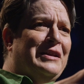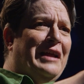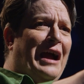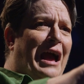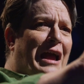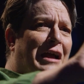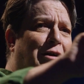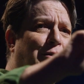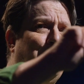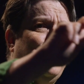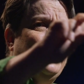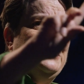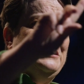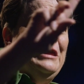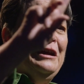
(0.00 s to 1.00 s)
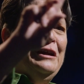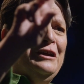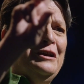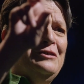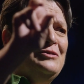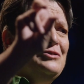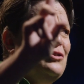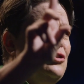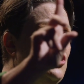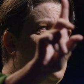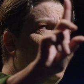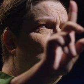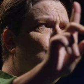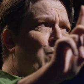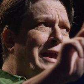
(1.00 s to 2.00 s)
dial, but there's
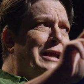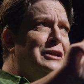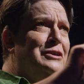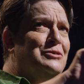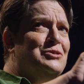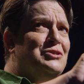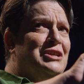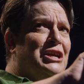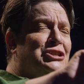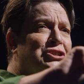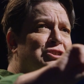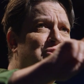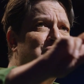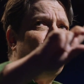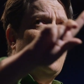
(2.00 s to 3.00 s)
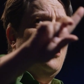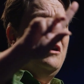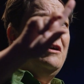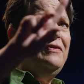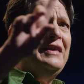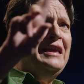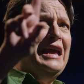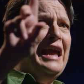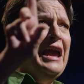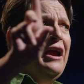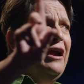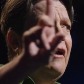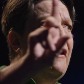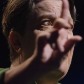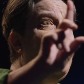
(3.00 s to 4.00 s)
no radio stations on the
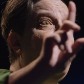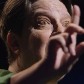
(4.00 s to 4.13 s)
air